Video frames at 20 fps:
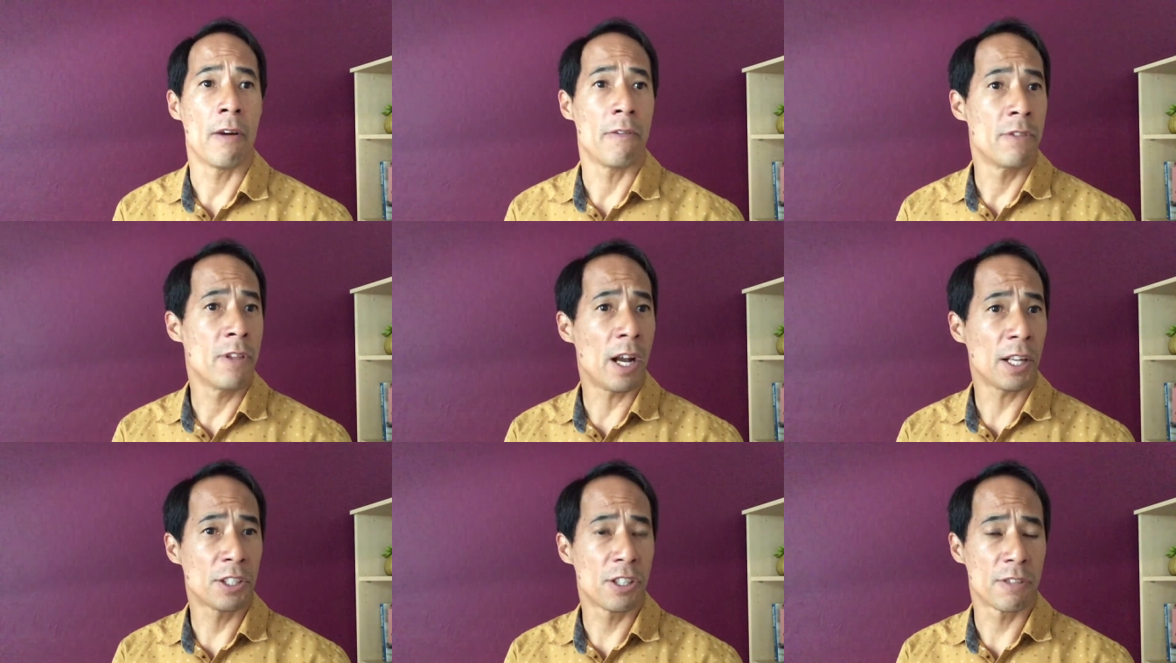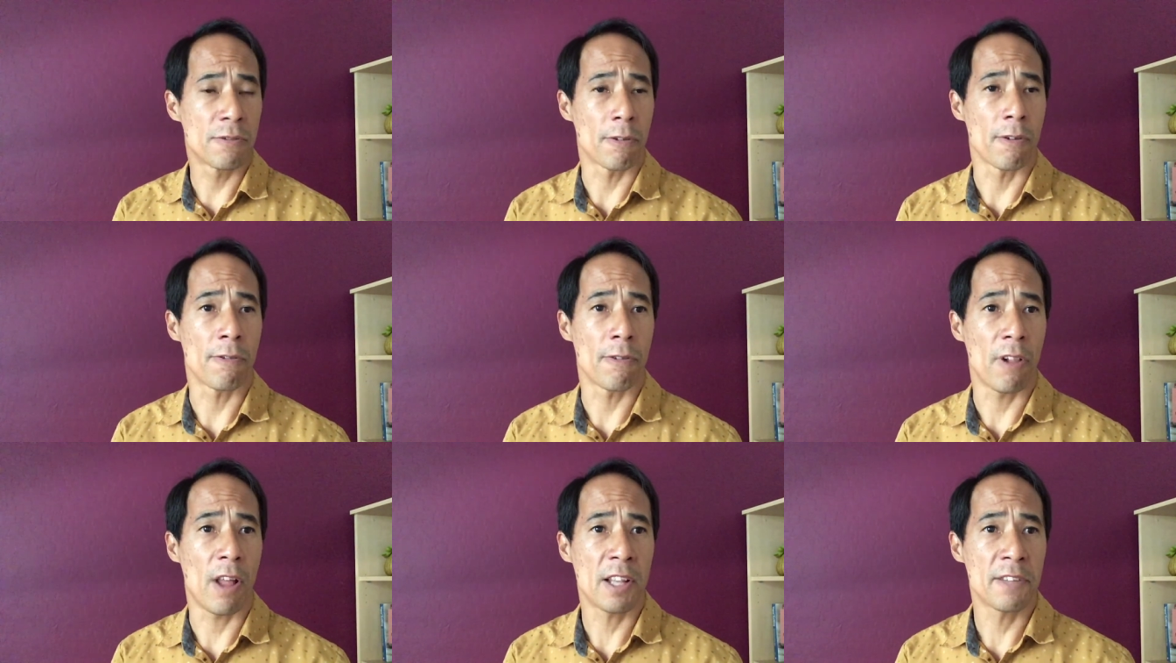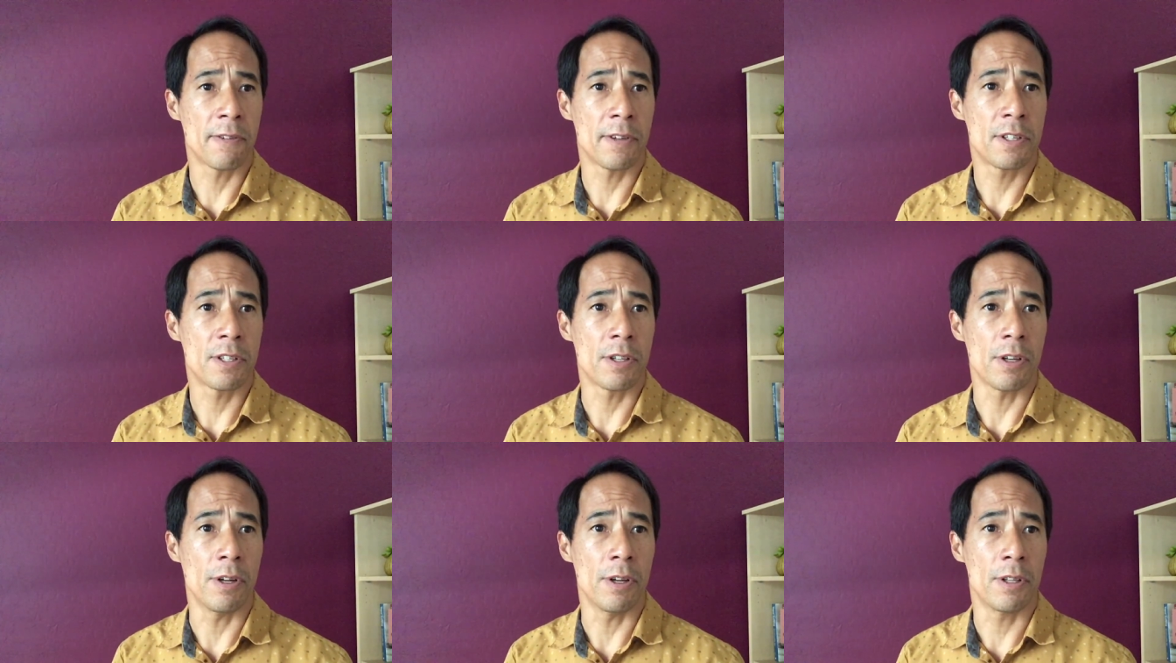not just for philosophy
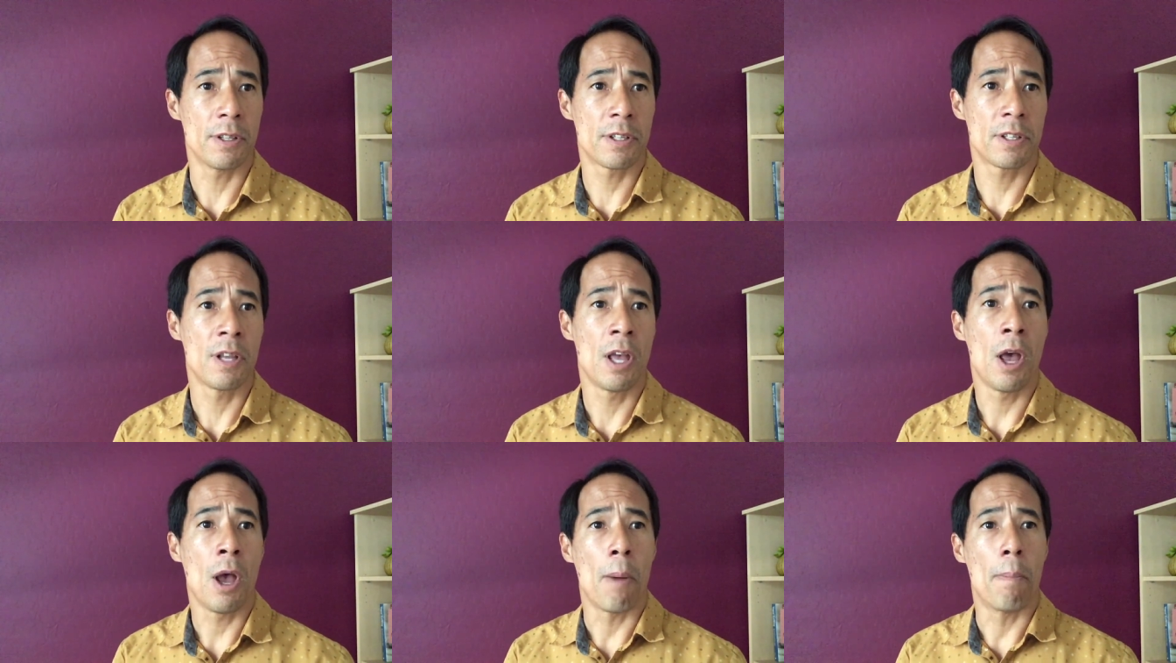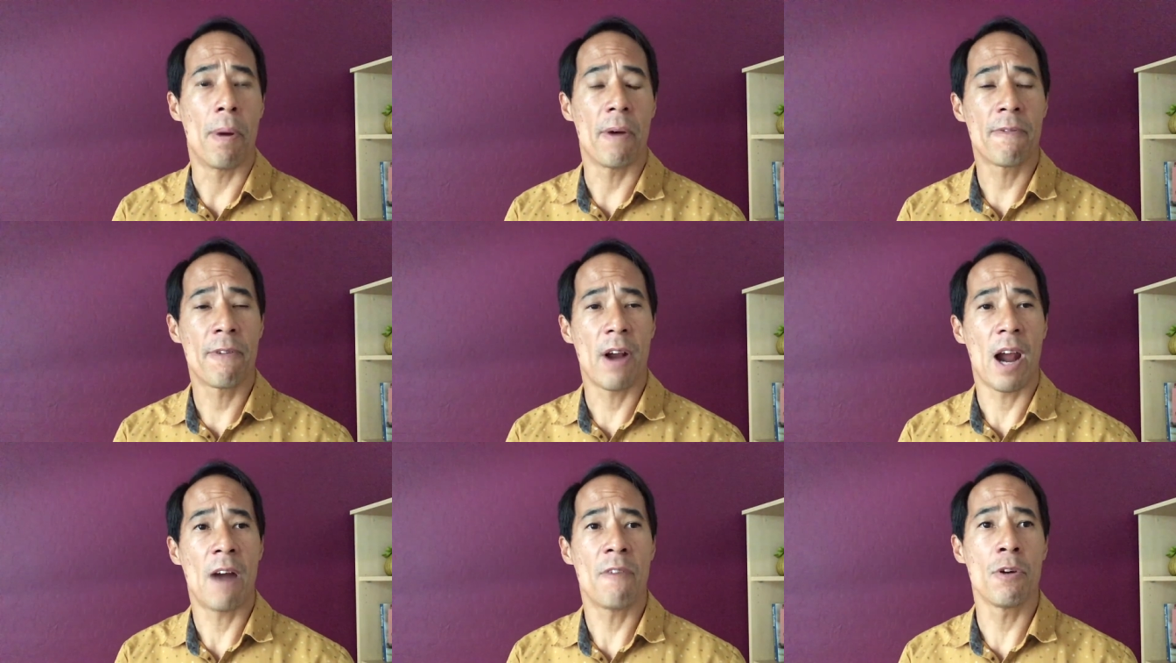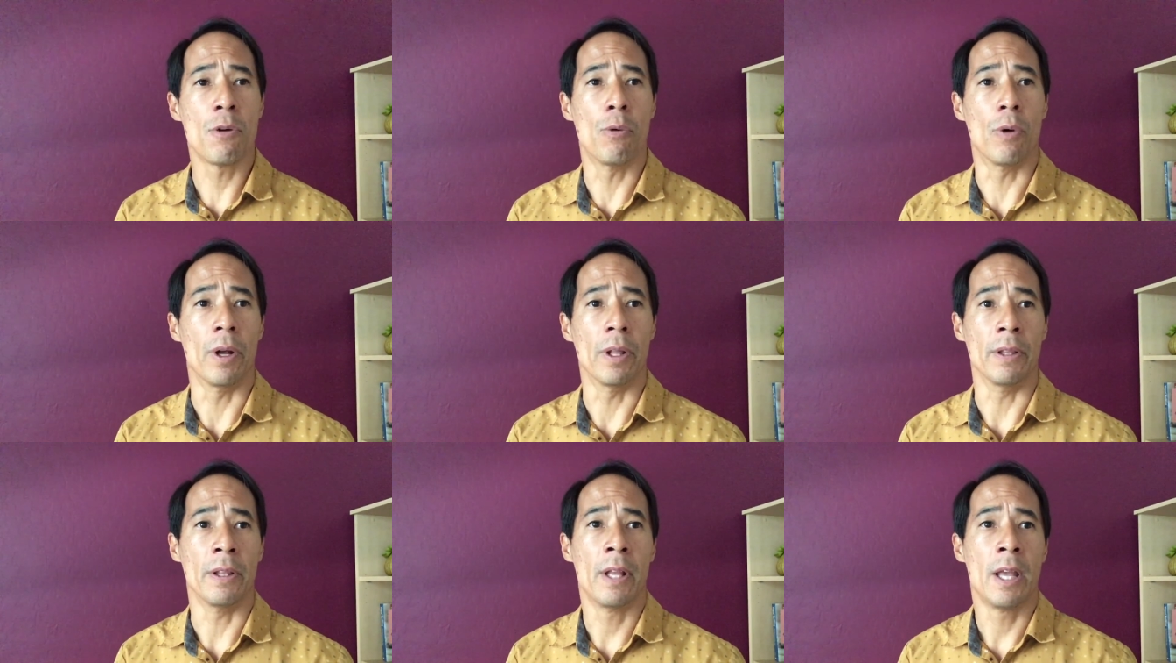students, but for
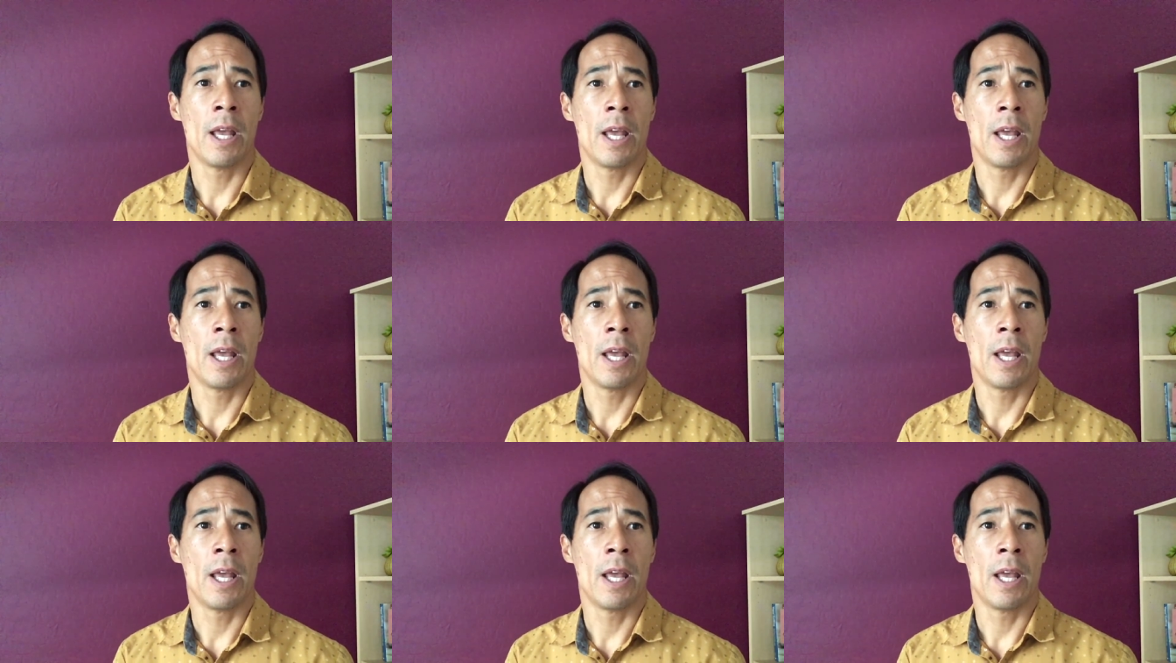everyone.